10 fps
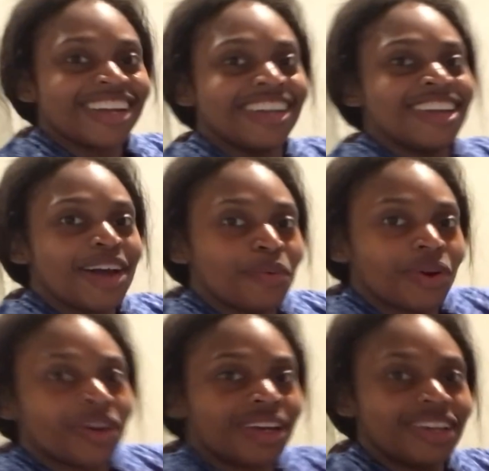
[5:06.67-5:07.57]
Getting that
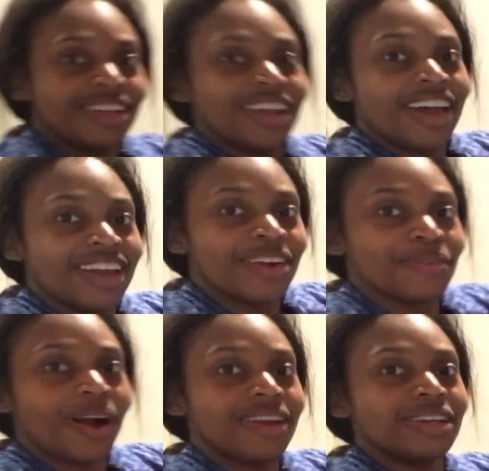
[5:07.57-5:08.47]
work in today,
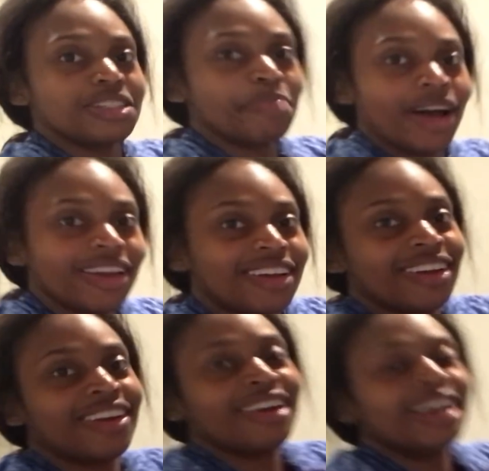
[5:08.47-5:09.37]
riding this bike.
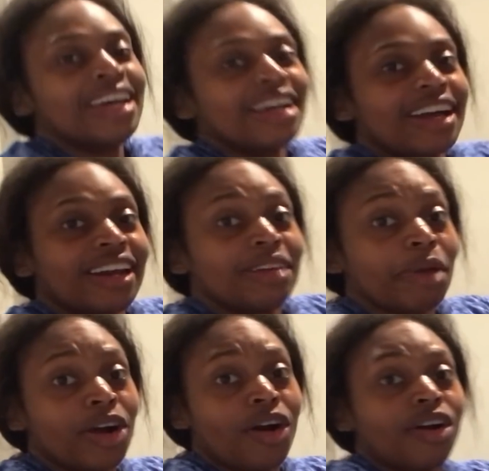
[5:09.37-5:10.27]
Got to get my
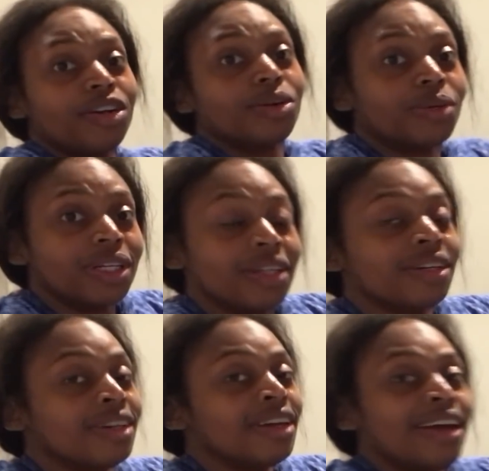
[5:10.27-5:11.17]
cardio in.
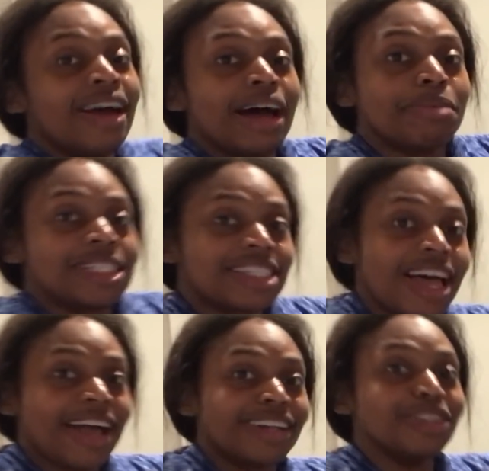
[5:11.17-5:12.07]
I've been
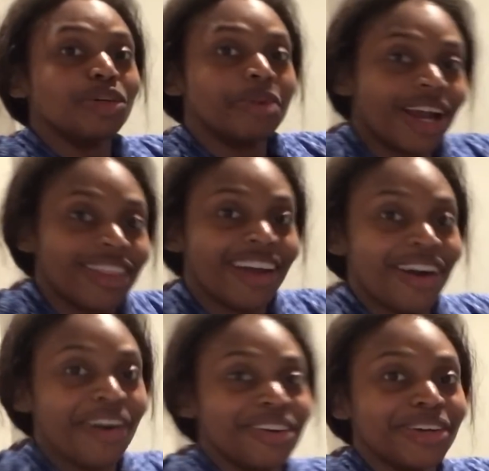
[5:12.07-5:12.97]
slacking a little bit on that
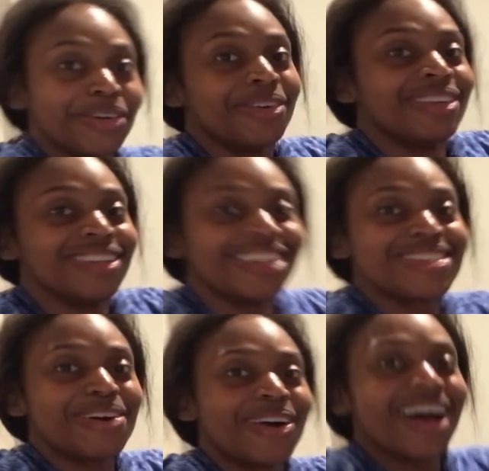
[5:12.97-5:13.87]
cardio. Let's
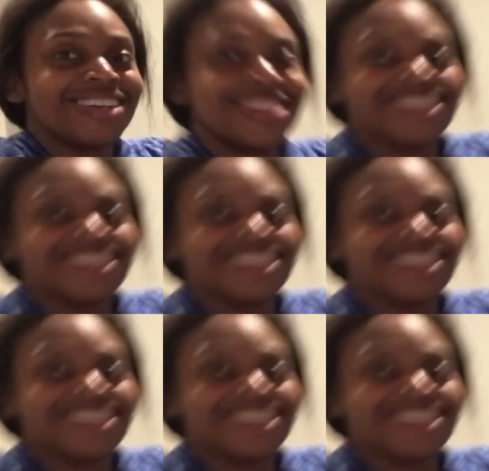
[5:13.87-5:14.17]
go, guys.